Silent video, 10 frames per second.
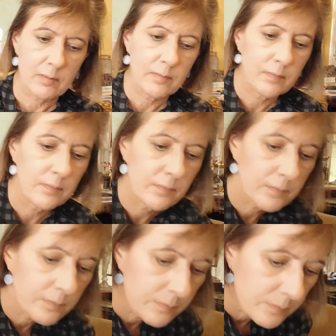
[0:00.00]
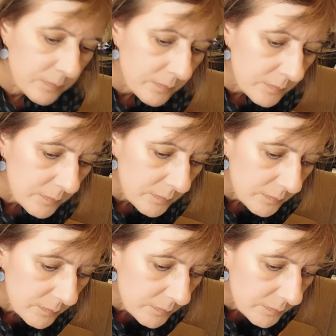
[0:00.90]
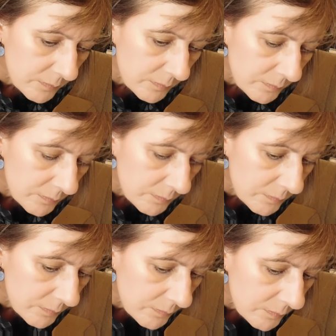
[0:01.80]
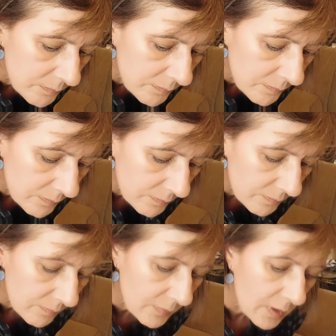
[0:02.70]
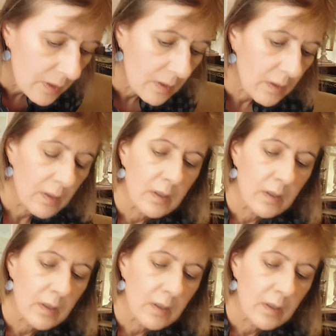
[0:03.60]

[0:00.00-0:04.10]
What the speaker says: [no speech]